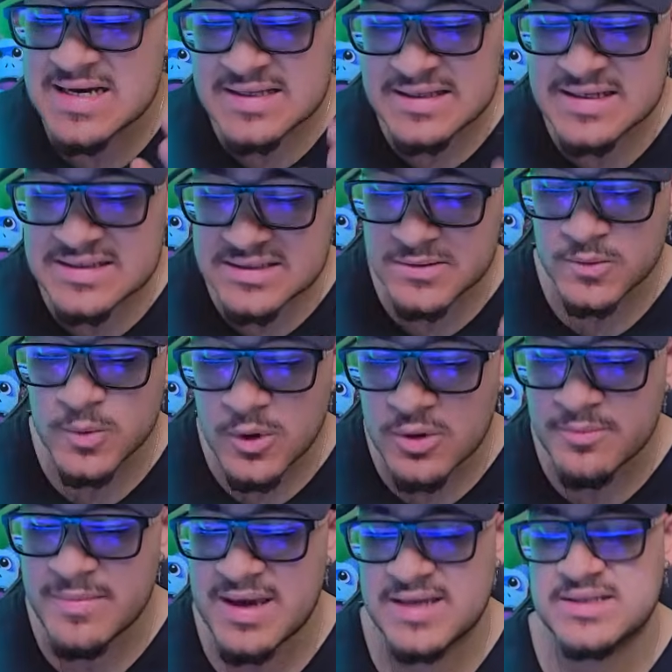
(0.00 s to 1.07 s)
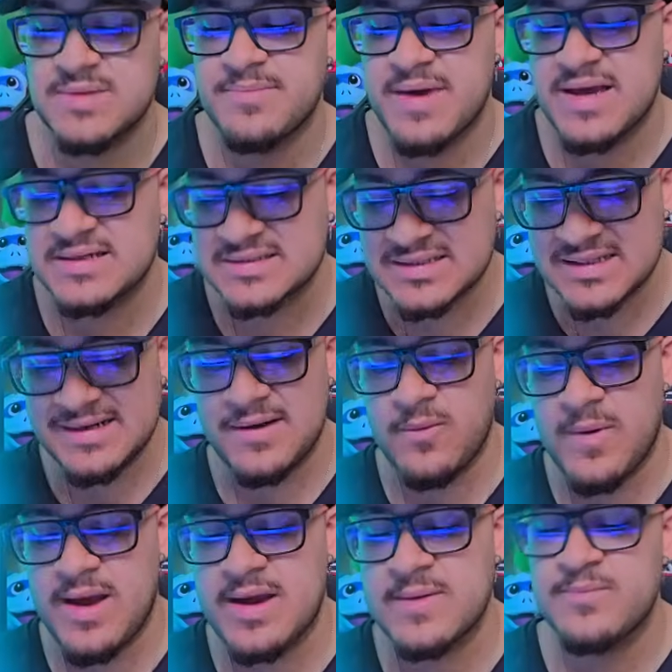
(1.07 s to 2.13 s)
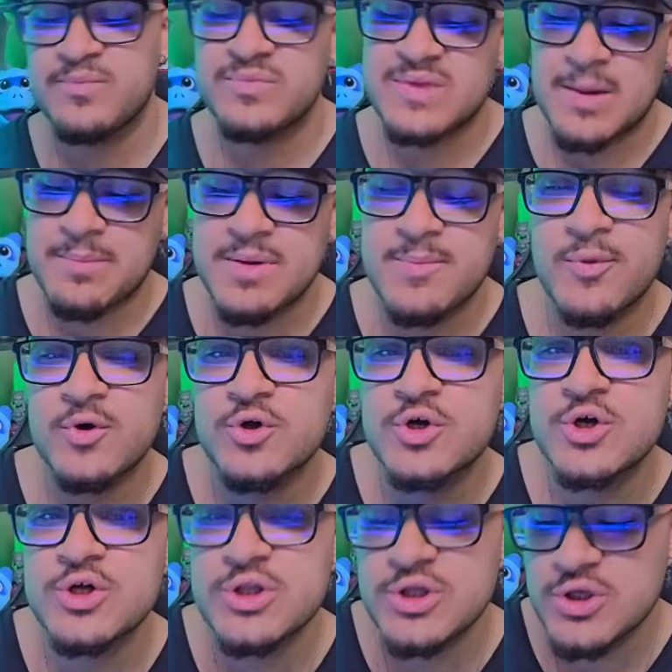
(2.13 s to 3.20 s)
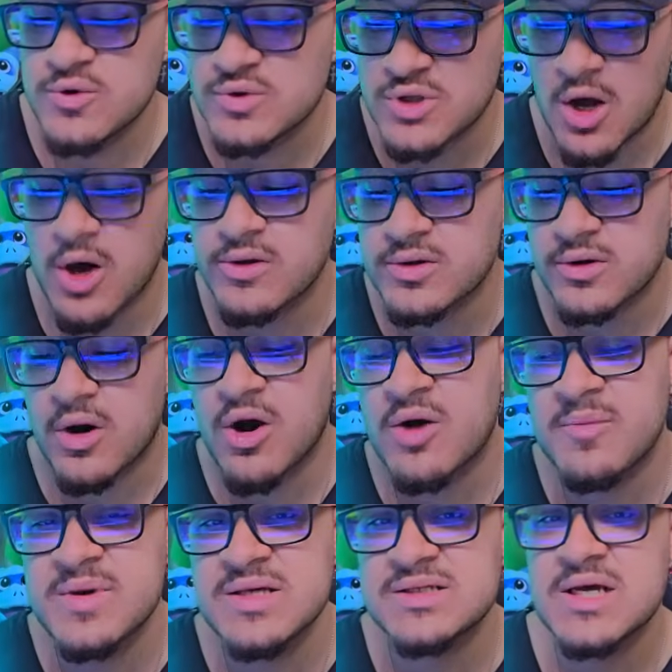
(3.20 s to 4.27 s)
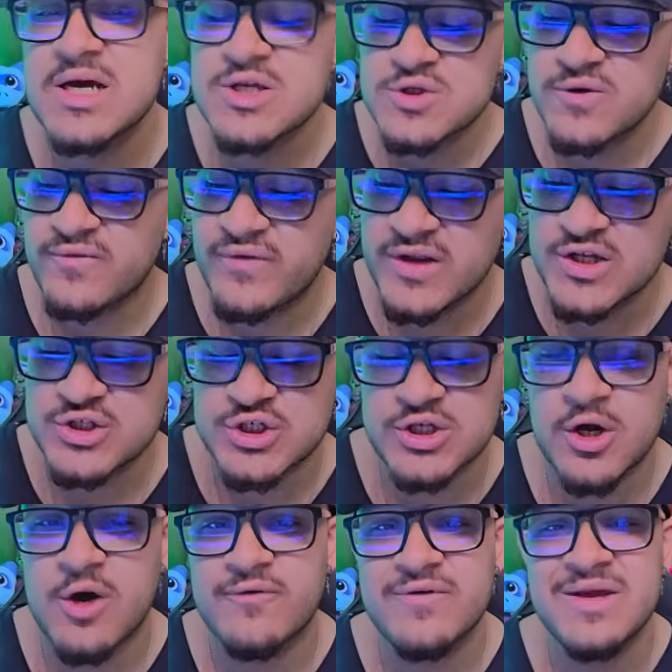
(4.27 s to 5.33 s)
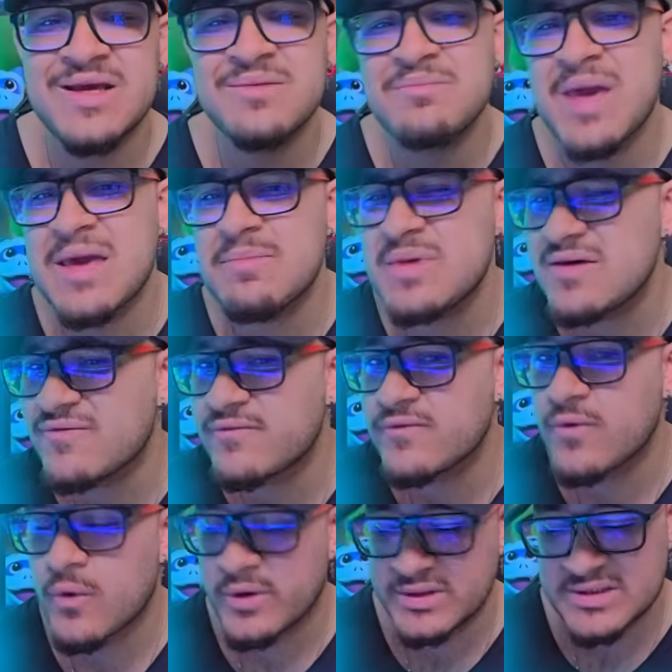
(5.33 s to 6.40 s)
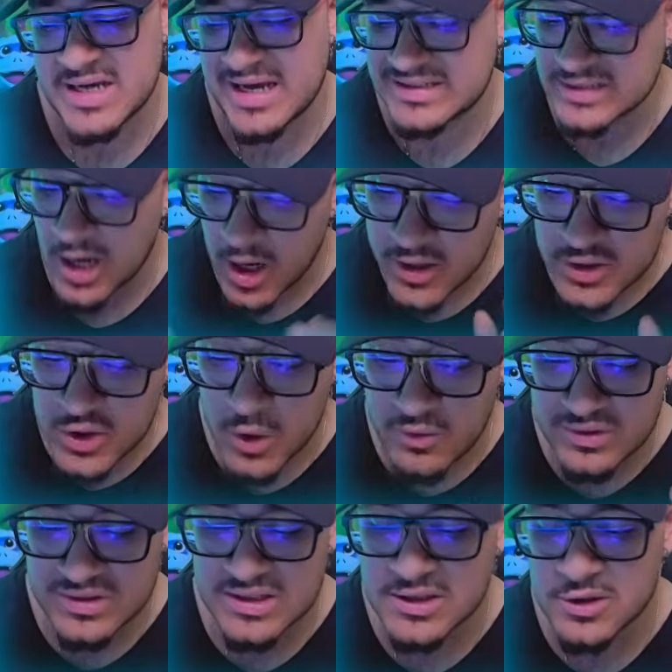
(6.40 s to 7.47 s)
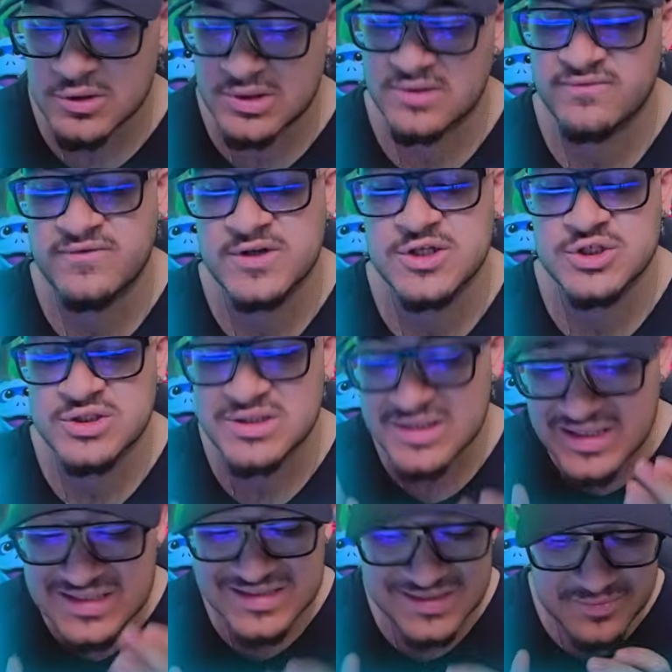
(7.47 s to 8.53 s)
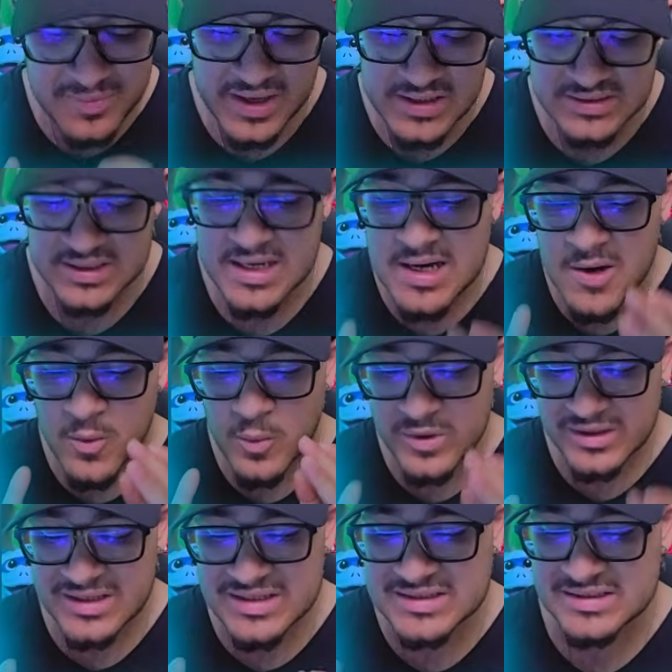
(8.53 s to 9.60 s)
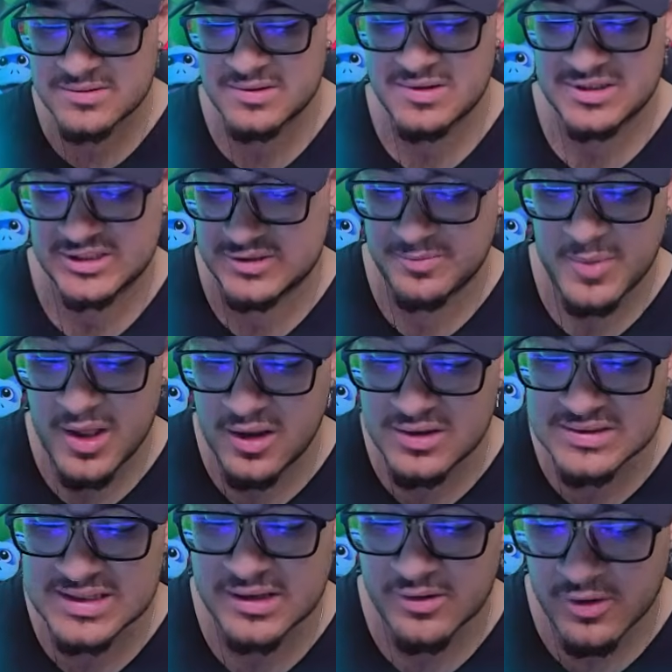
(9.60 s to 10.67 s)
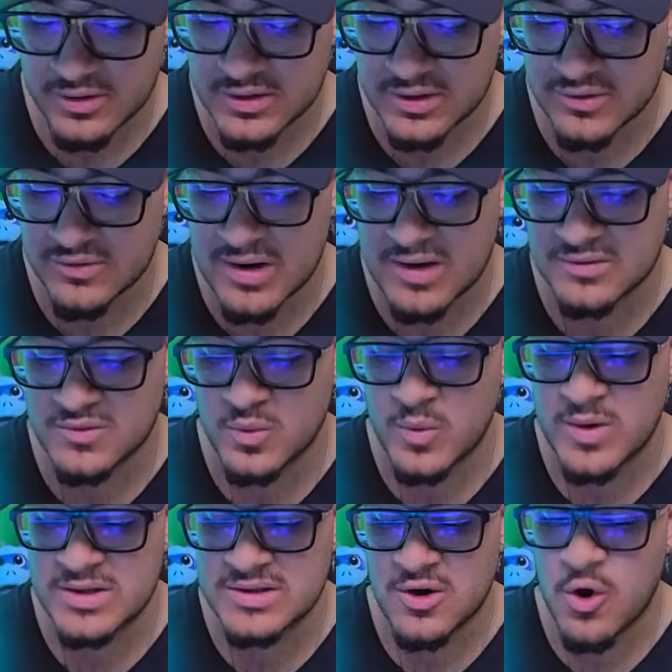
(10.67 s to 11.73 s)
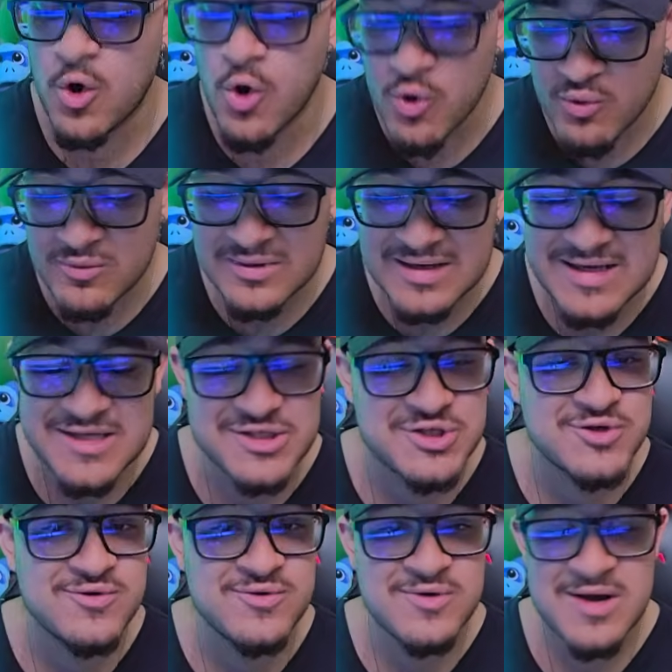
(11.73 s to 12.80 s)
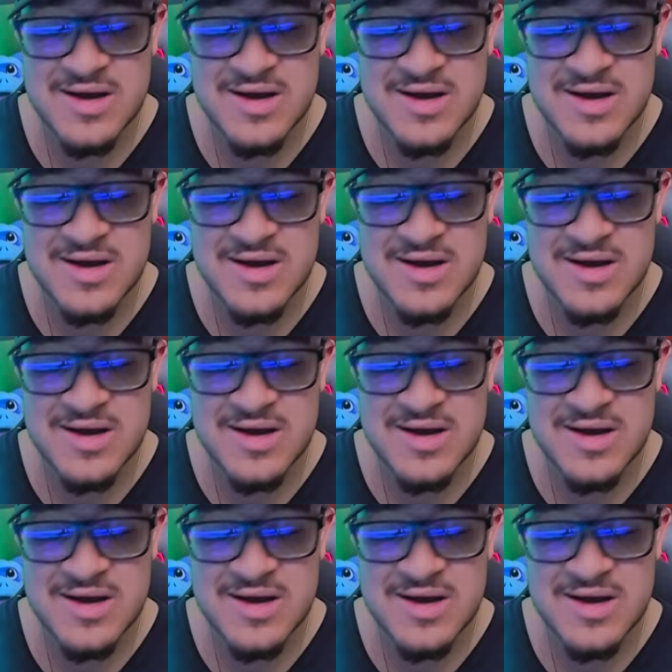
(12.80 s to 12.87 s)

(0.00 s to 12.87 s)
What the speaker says: This will make the base in a way that people could use other armies to finish it off in maybe 4 attacks. I don't think you can finish this base with these spells that are on the ground with only 2,